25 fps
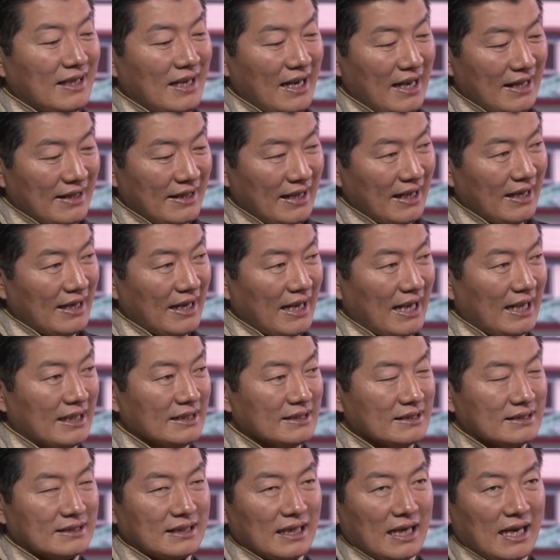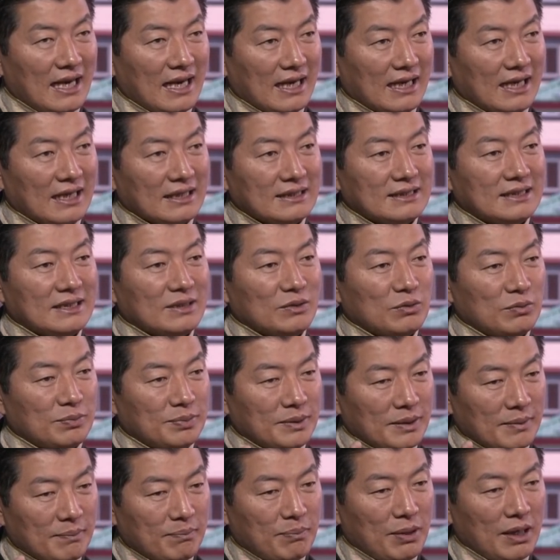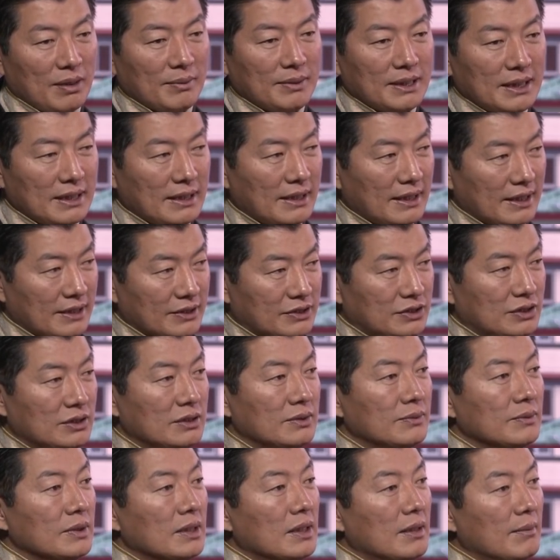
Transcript: And then hence, I can't say it will be in permanent nature,